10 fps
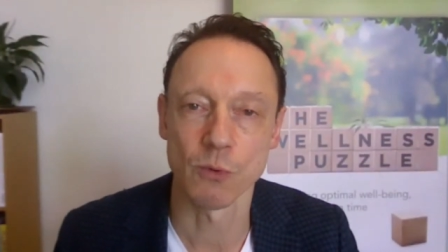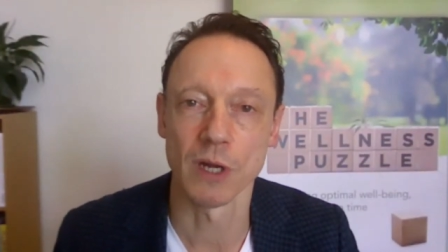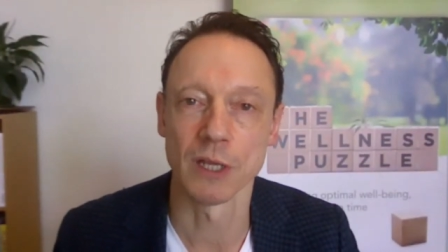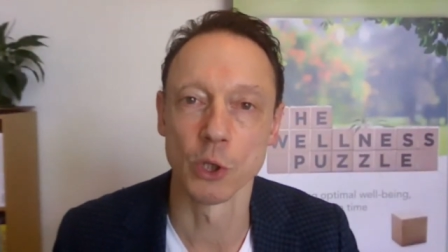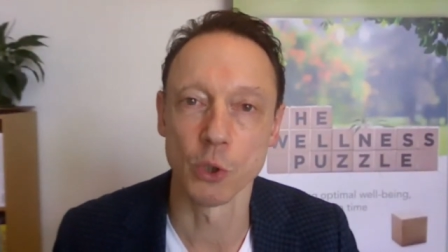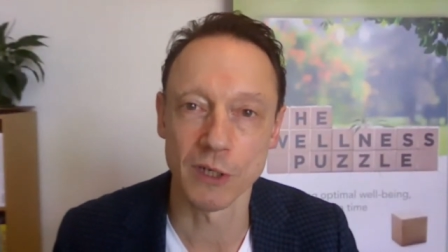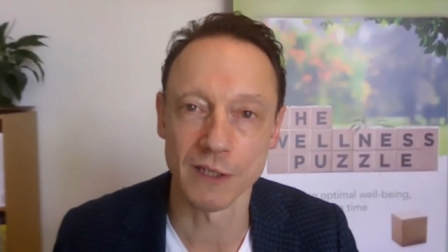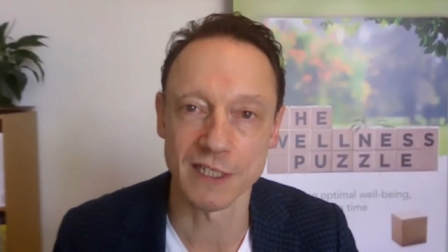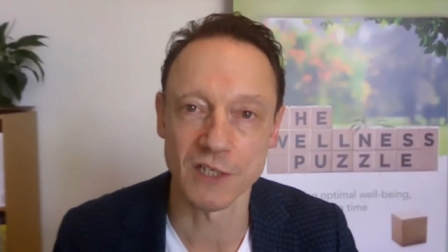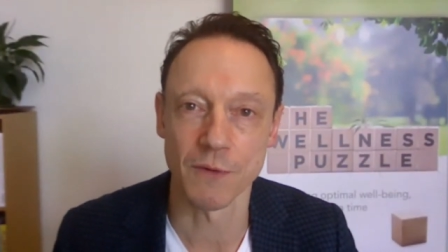do I look
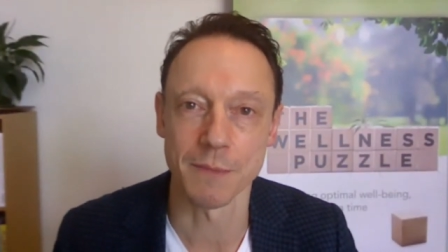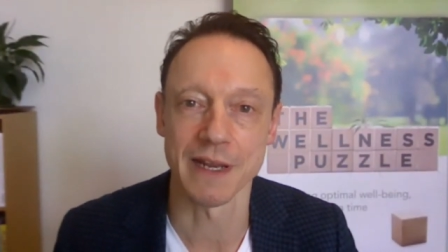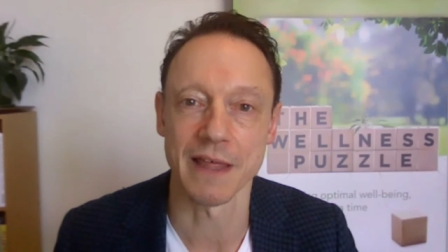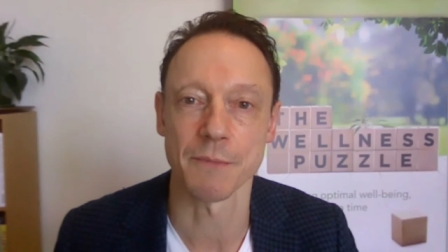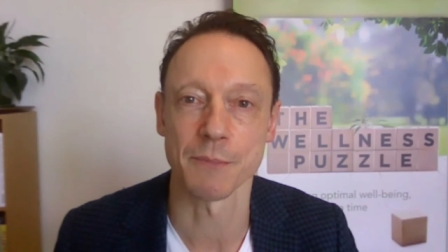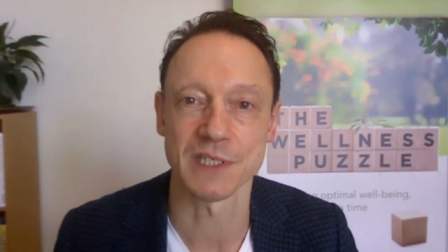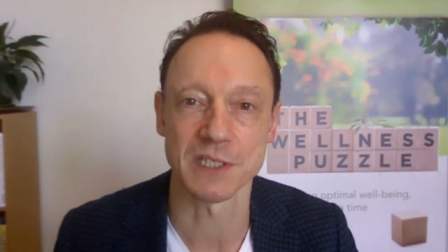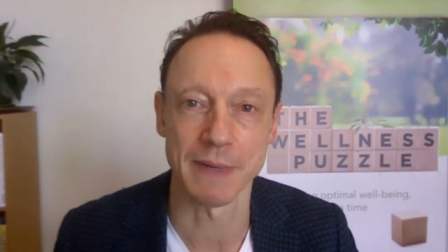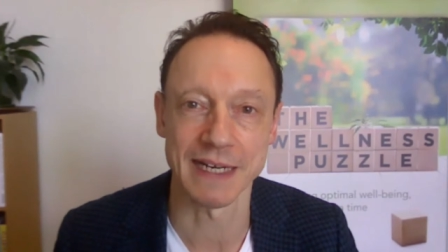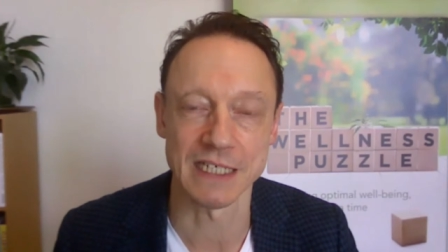at this from another
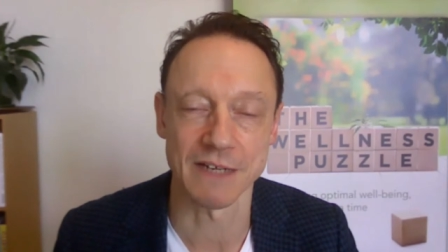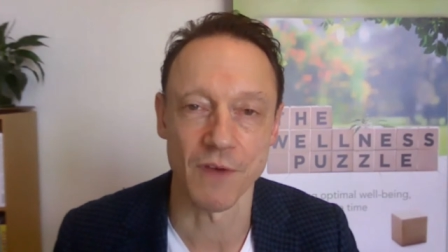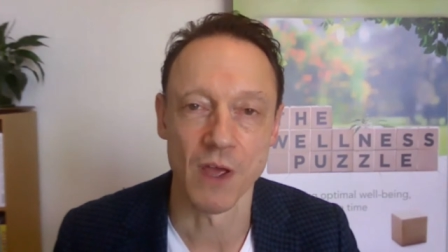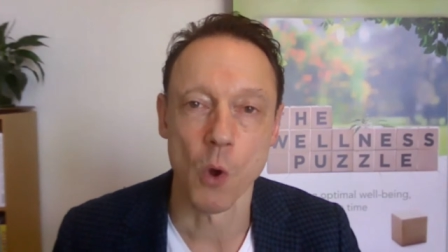perspective?